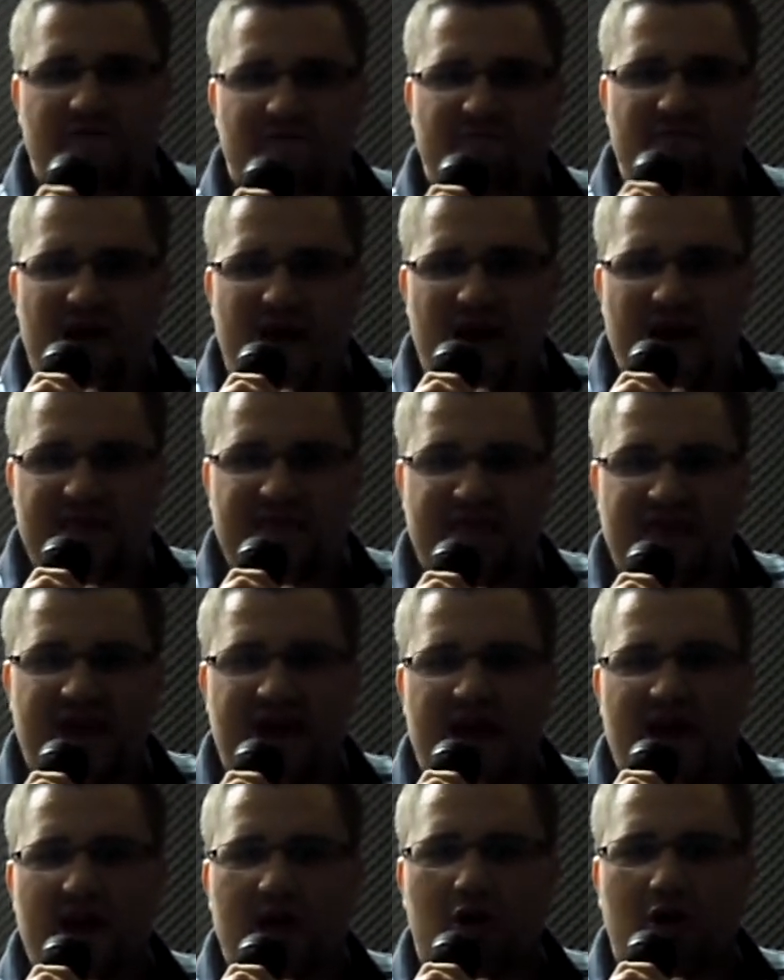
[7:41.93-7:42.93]
Faith
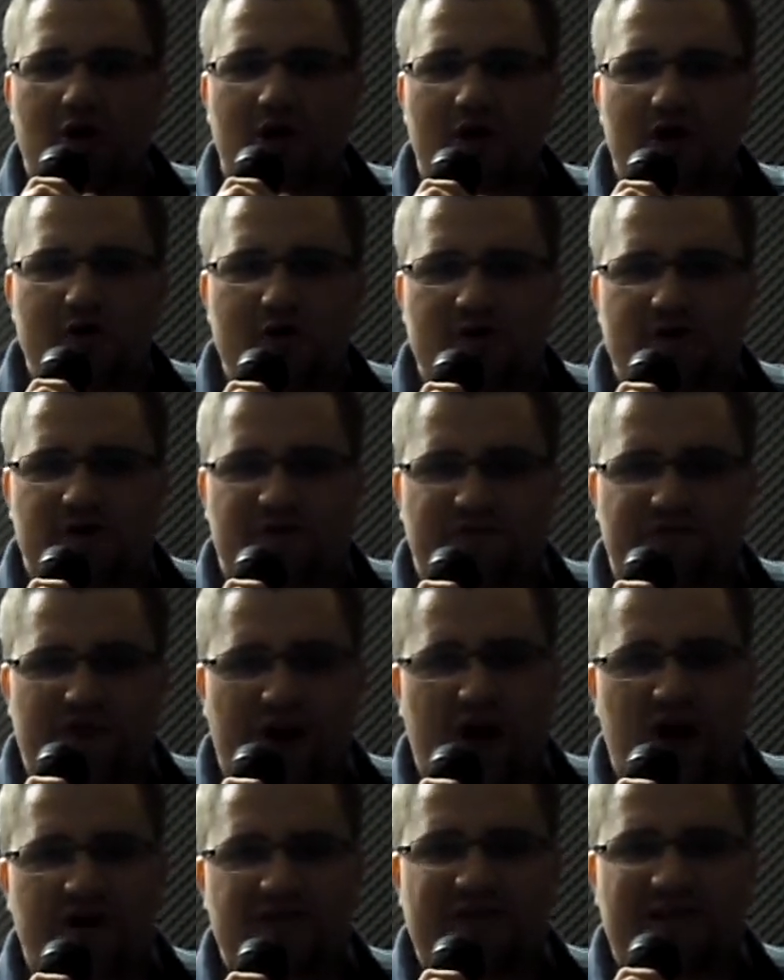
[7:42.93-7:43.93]
in
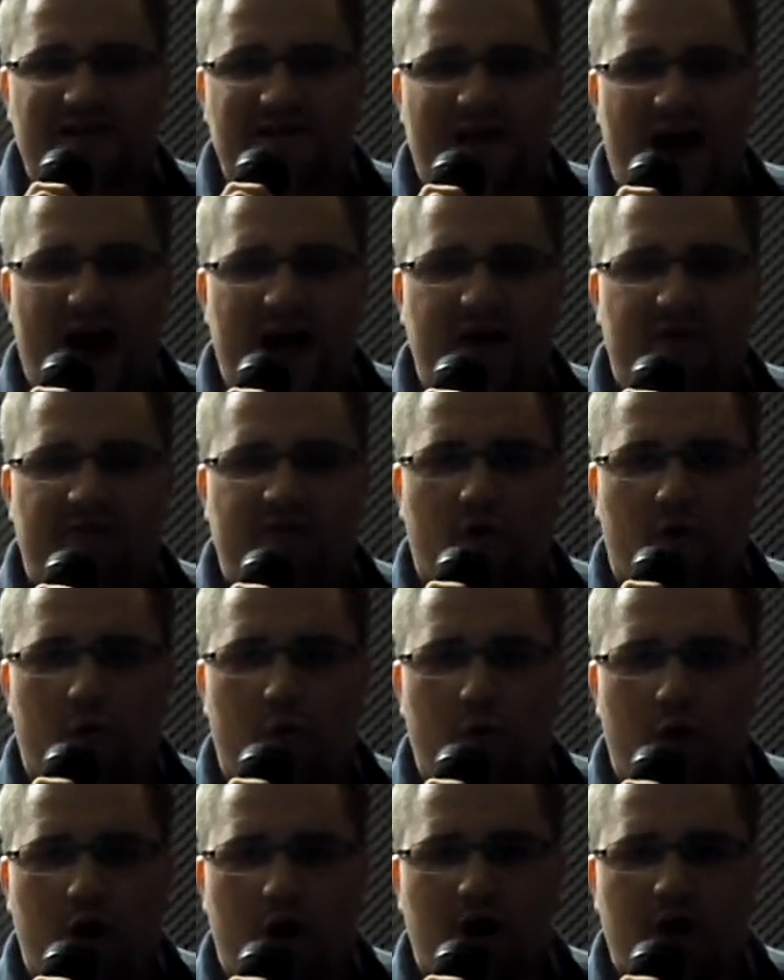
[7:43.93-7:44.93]
Lucifer, the light of the
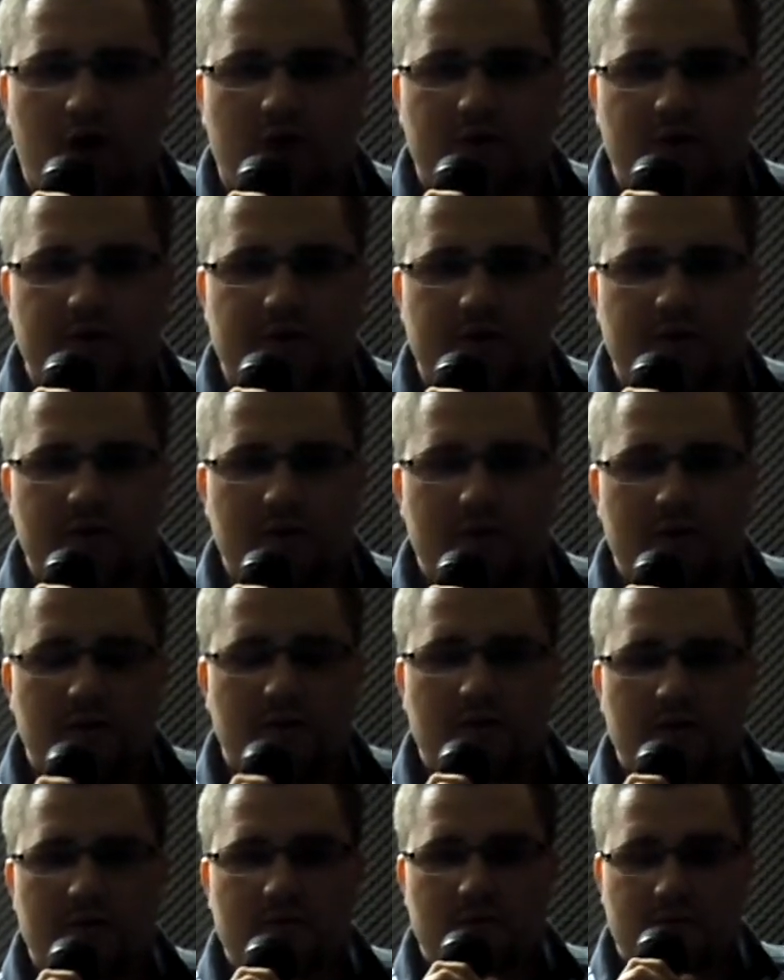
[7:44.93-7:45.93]
world.
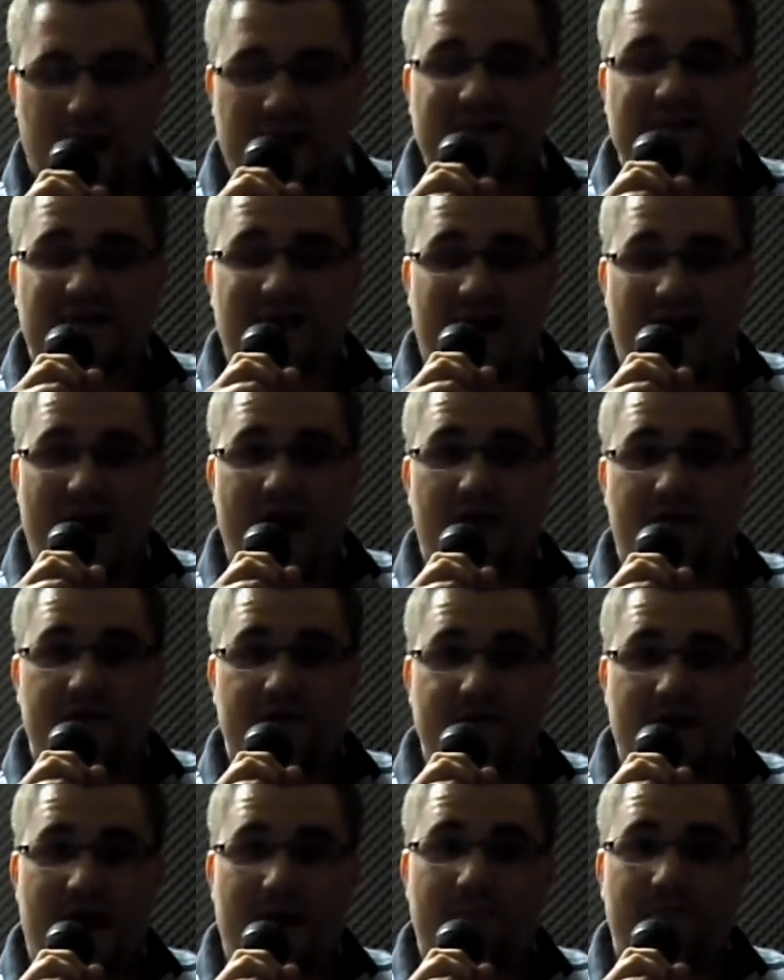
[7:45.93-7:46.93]
That's the guy on the
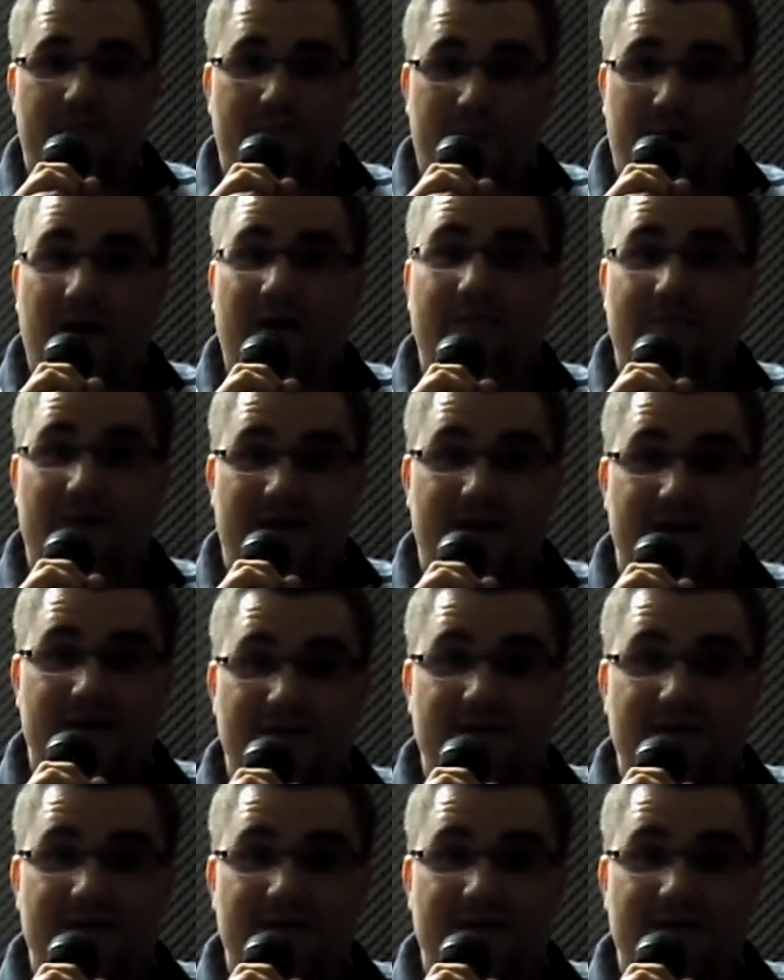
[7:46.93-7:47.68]
top of the pyramid.